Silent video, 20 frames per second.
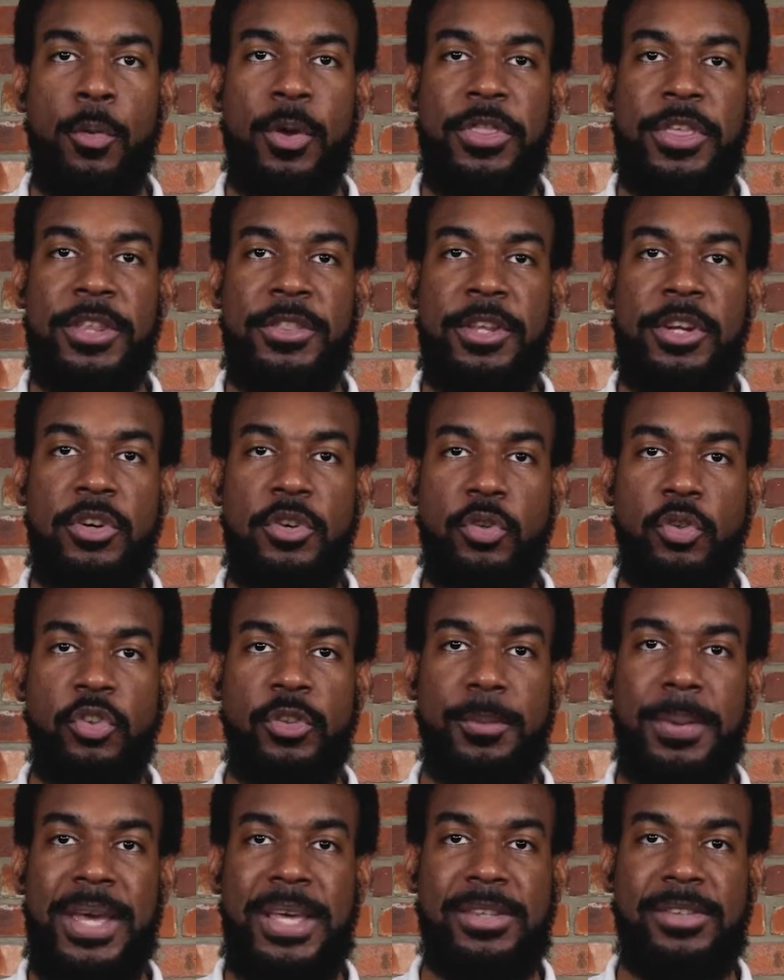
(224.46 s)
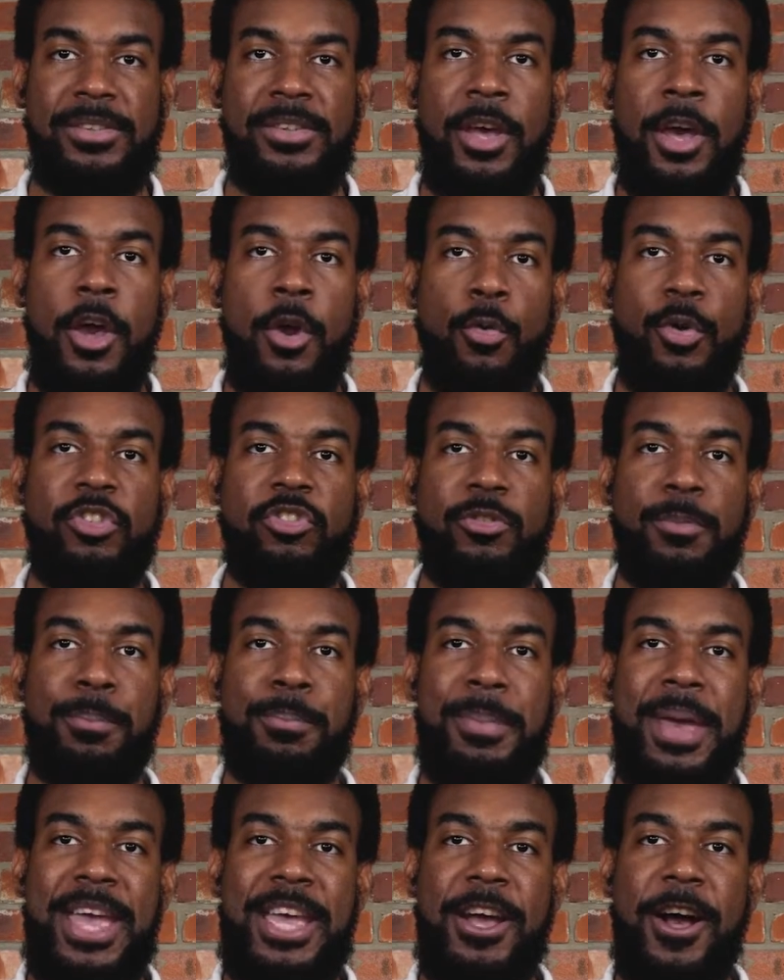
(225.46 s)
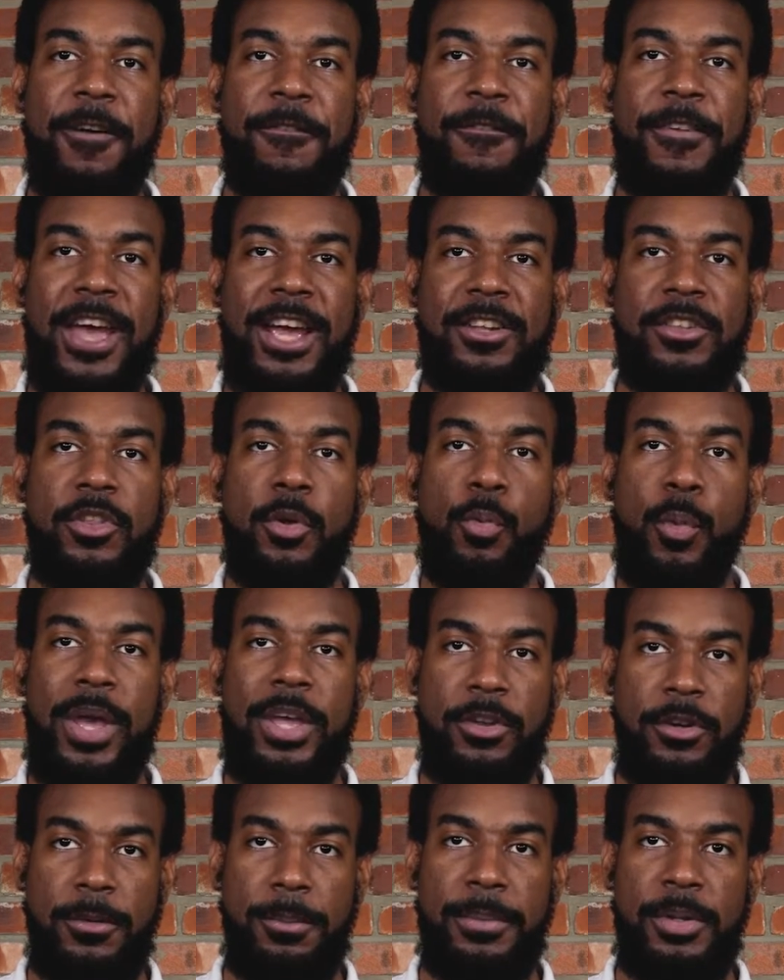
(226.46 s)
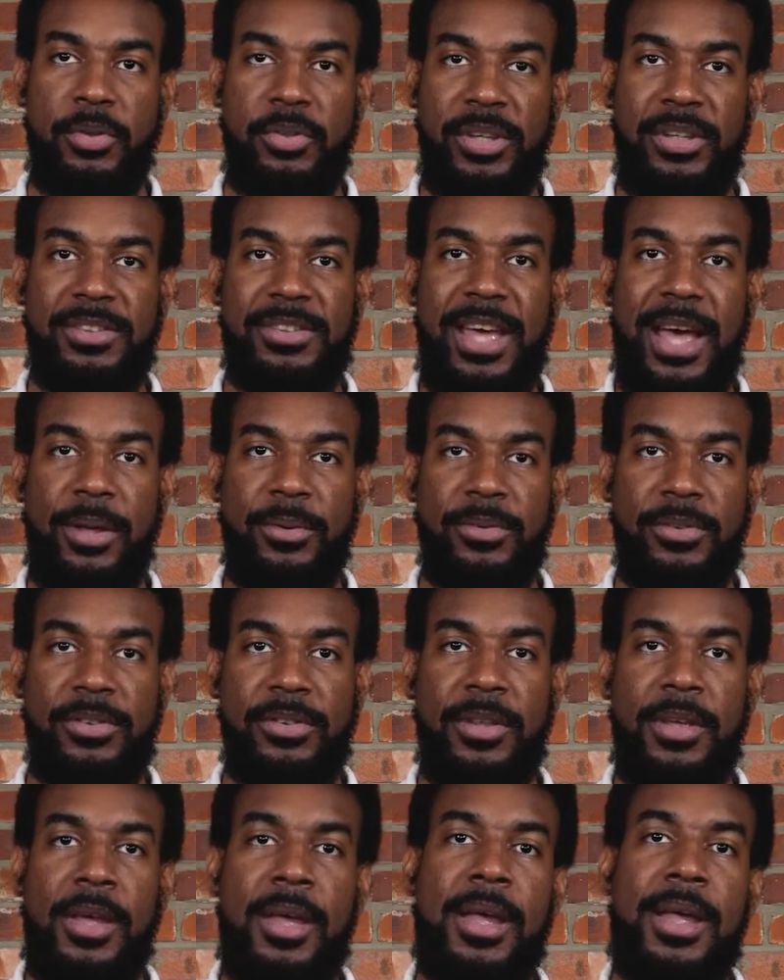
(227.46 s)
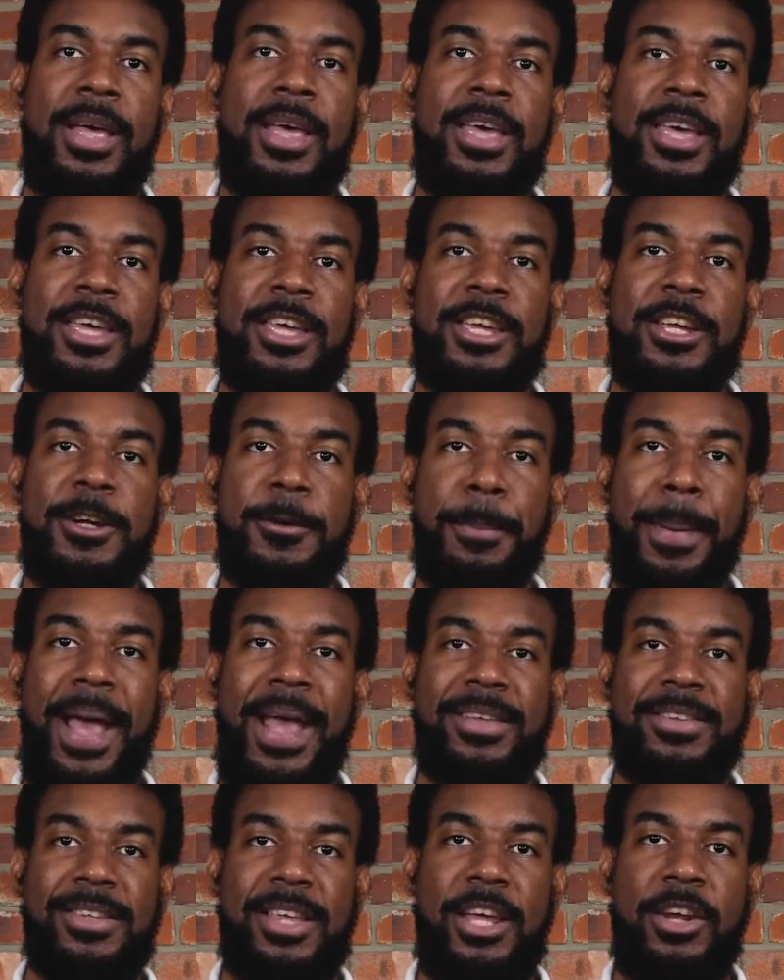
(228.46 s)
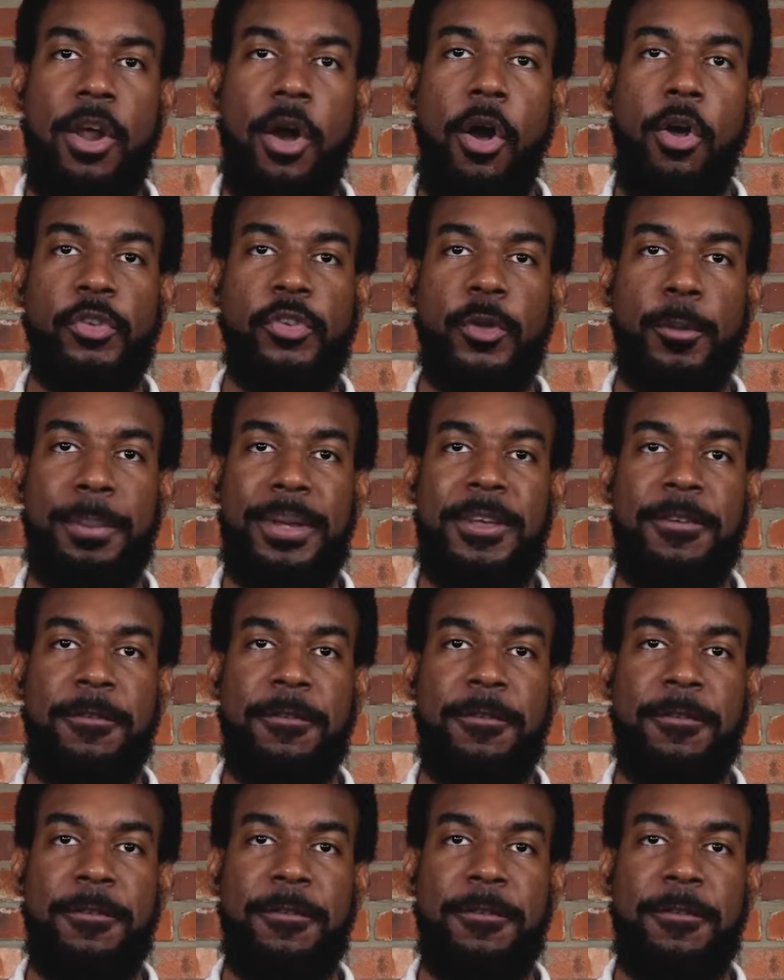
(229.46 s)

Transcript: within the new space, which may affect the way your music sounds. Ear pads can also be